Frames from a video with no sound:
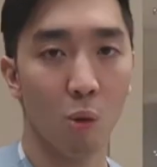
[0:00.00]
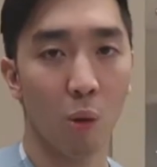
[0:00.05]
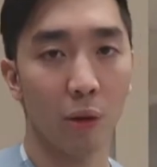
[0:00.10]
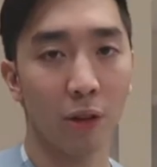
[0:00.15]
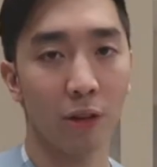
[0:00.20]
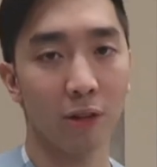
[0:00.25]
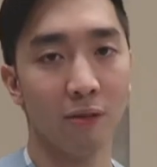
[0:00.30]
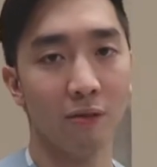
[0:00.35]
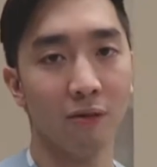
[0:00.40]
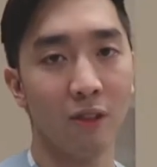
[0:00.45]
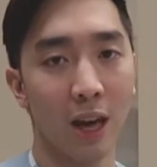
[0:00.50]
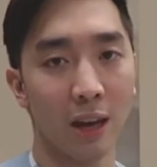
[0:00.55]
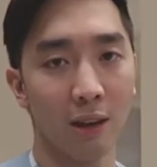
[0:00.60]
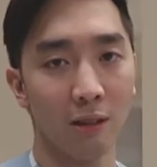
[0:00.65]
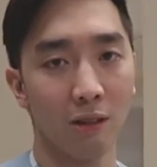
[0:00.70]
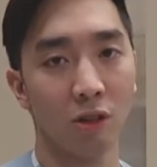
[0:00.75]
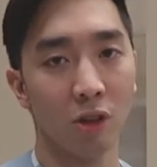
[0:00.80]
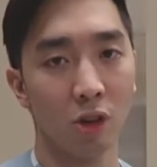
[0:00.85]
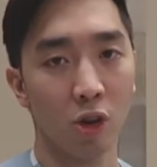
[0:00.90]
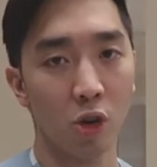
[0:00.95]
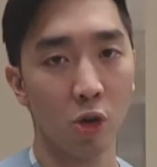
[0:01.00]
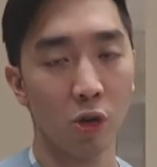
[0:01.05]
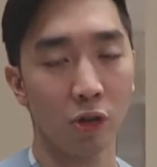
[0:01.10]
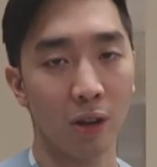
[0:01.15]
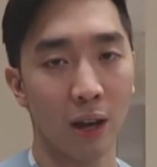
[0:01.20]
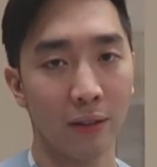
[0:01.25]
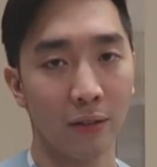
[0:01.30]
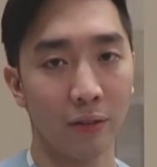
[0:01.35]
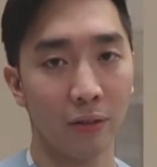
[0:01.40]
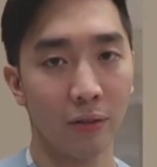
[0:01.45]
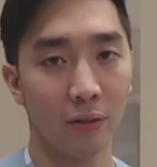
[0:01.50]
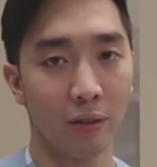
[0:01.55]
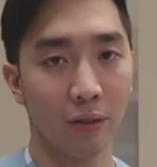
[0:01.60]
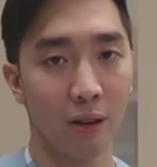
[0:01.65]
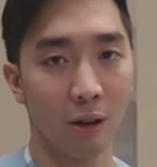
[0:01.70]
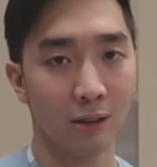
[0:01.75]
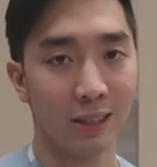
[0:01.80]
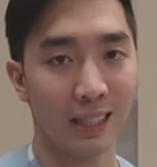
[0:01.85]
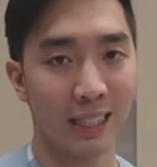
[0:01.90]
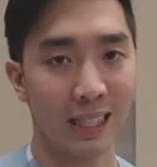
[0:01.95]
What this conveys to you is that
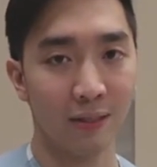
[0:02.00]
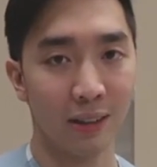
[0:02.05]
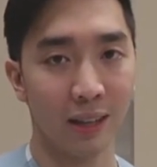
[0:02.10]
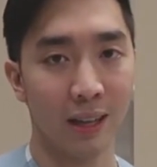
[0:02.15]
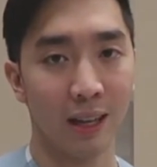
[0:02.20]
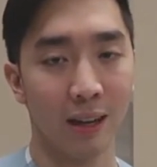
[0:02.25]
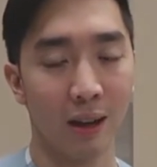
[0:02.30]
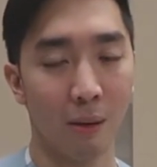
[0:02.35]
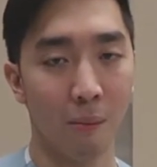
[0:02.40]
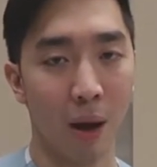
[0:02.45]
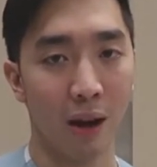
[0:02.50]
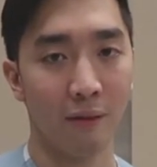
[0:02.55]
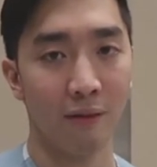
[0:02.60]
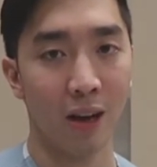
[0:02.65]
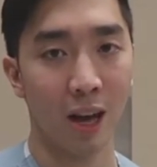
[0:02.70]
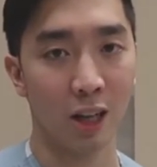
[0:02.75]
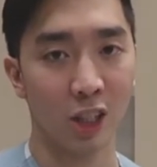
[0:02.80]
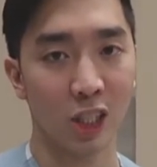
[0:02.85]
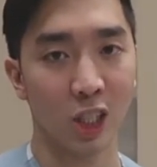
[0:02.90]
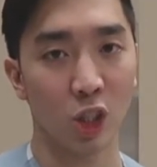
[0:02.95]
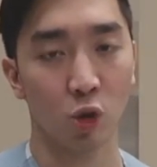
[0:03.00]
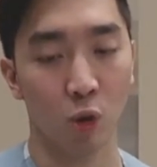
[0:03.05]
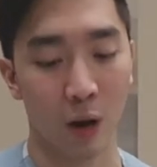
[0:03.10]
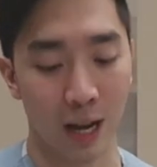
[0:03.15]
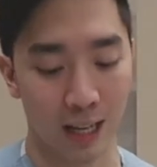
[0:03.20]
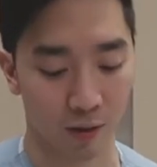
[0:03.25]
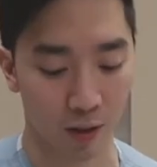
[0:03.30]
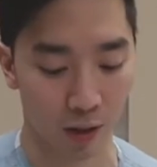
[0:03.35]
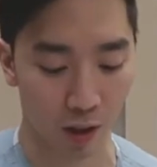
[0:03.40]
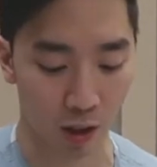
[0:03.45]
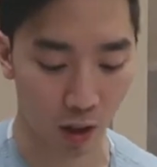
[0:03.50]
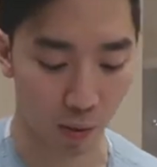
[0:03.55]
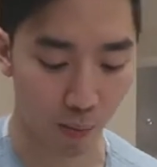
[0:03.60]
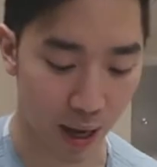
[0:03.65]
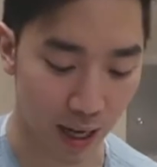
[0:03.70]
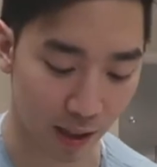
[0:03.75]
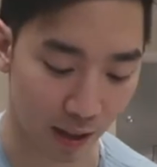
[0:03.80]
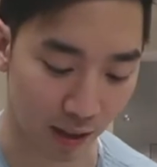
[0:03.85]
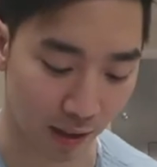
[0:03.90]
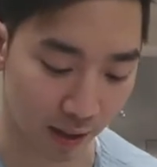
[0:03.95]
there's a significant amount of energy transferred to the
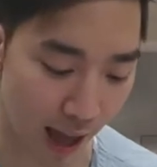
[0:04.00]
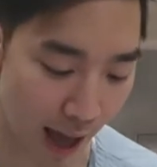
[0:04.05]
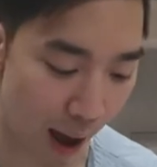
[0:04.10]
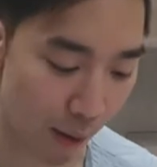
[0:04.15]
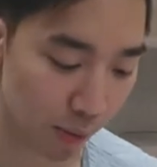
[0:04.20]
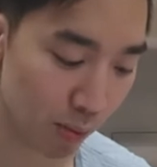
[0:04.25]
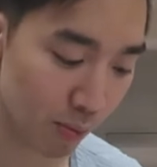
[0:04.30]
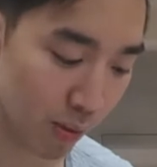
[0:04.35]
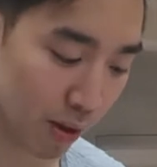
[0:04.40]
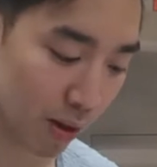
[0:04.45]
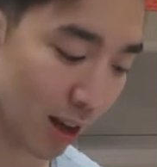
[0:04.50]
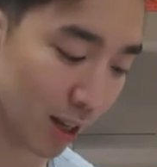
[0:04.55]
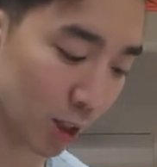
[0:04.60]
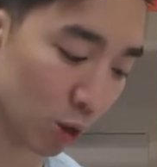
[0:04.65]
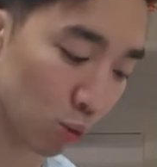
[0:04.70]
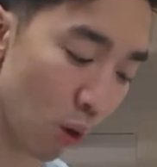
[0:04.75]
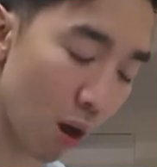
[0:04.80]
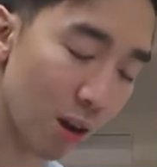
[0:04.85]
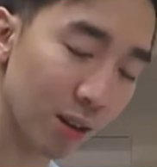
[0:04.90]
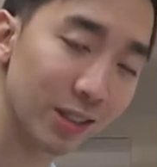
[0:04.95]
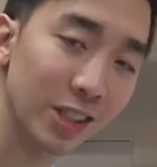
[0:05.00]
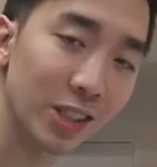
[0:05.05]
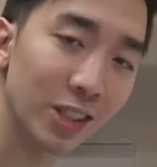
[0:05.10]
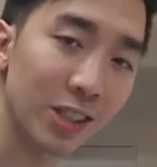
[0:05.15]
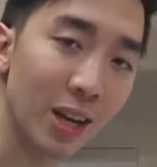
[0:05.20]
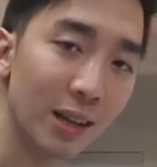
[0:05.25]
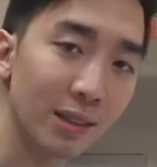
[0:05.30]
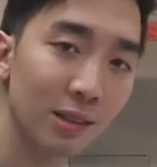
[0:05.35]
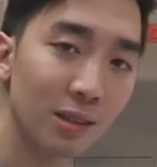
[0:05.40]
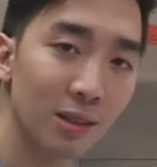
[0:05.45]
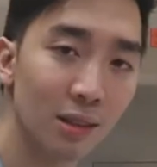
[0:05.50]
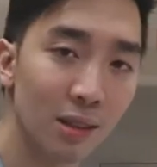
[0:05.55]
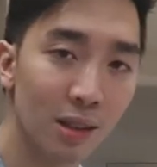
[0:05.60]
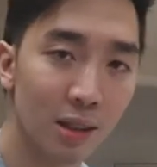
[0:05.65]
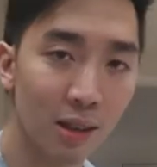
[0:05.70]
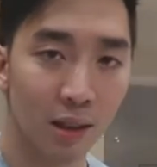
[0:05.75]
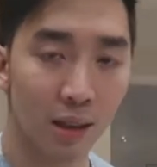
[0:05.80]
patient's abdomen as well as the chest.